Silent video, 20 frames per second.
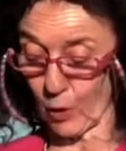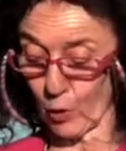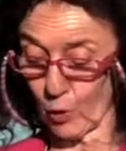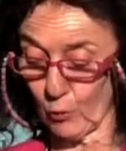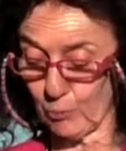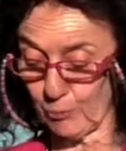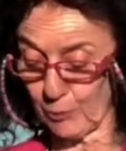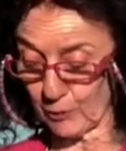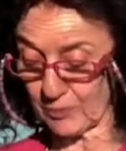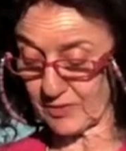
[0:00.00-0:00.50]

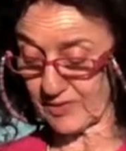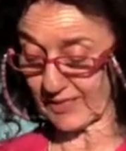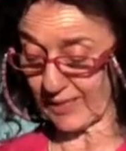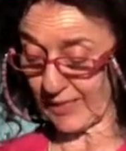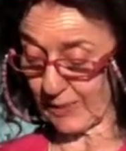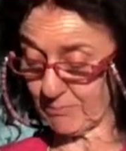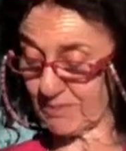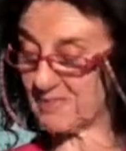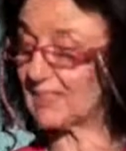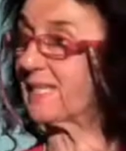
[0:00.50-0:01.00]
who puts
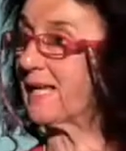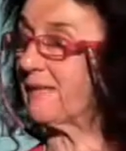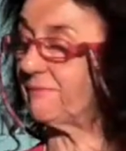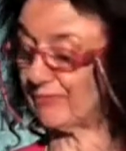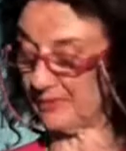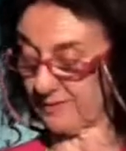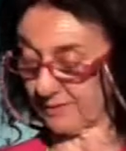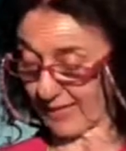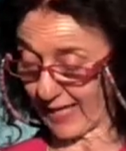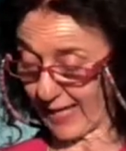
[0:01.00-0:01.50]

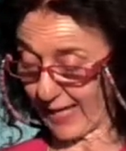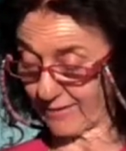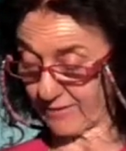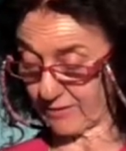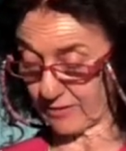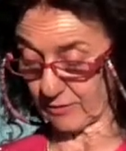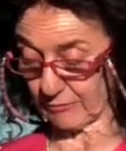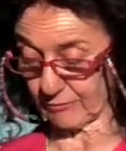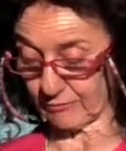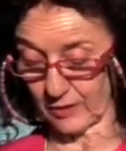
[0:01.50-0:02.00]
himself in the
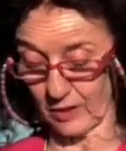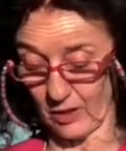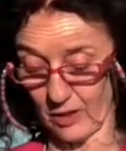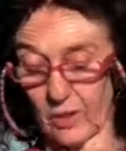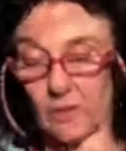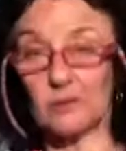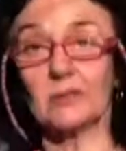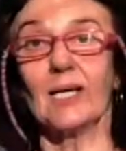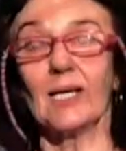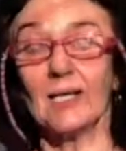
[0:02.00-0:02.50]
hands of
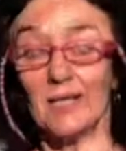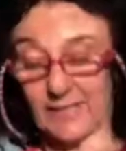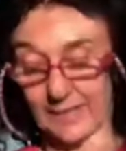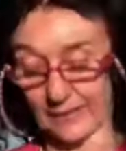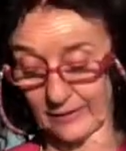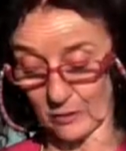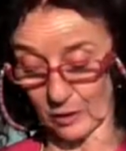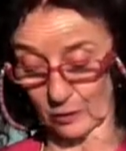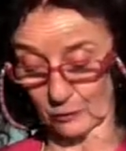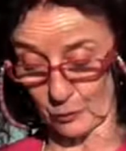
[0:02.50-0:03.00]
God
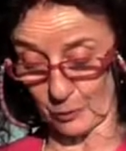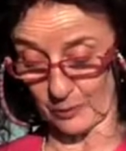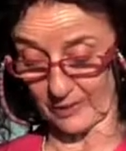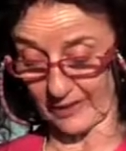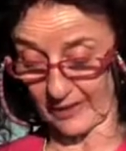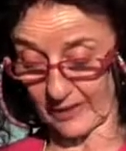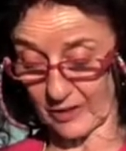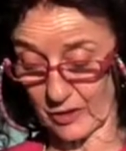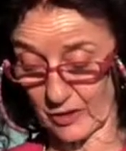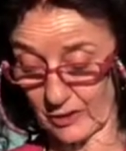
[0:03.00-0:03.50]
in
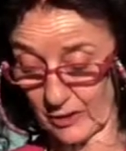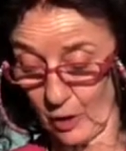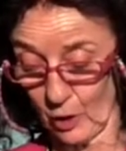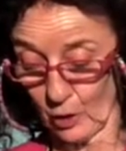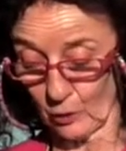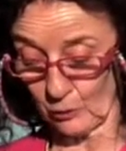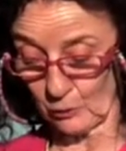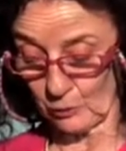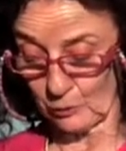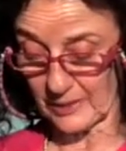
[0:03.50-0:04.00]
contradiction
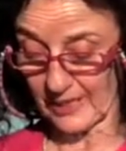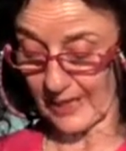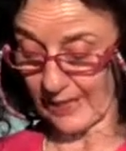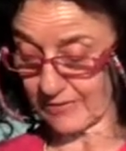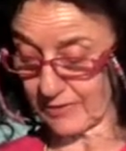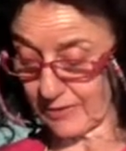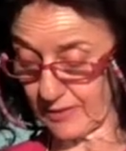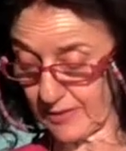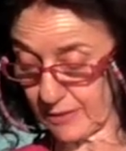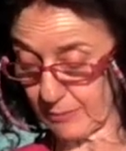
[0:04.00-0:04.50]
to
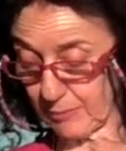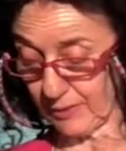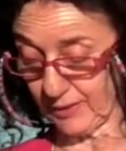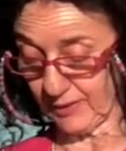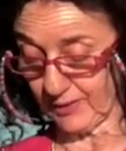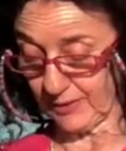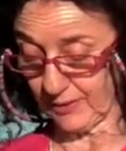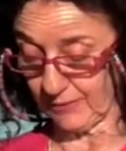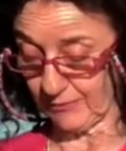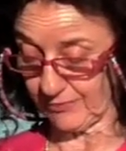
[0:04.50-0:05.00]
Catholic
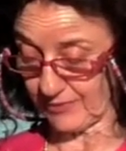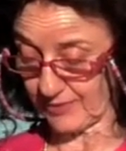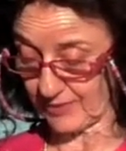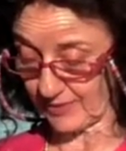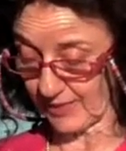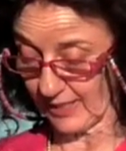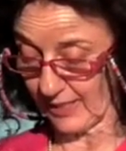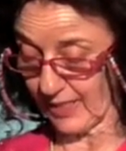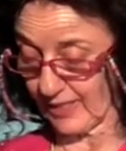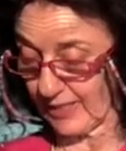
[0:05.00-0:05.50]

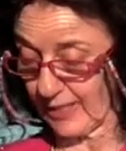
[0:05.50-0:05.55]
beliefs.